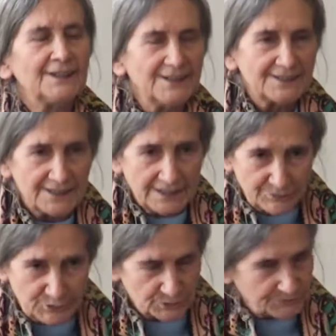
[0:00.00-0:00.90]
and I
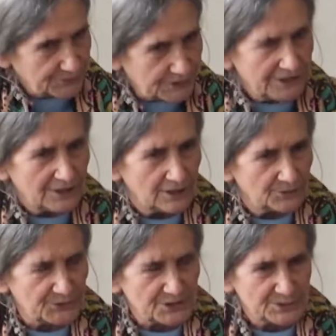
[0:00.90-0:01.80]
have got 3
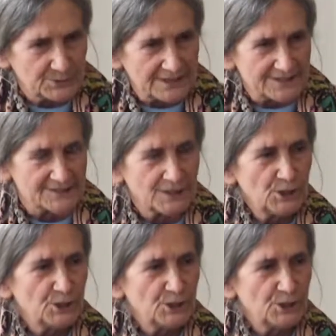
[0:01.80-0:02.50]
Harvard degrees.